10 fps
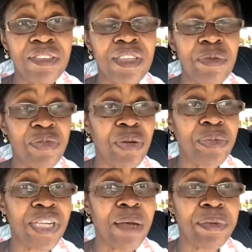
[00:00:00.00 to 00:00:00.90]
his name
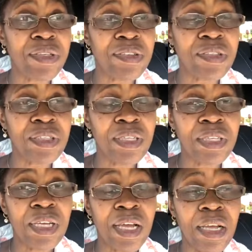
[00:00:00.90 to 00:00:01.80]
from Jabez
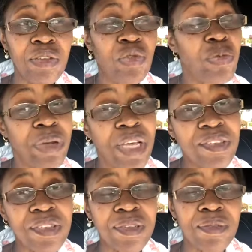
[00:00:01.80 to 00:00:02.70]
to
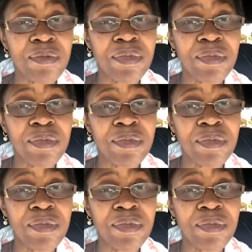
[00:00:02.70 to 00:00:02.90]
Blessing,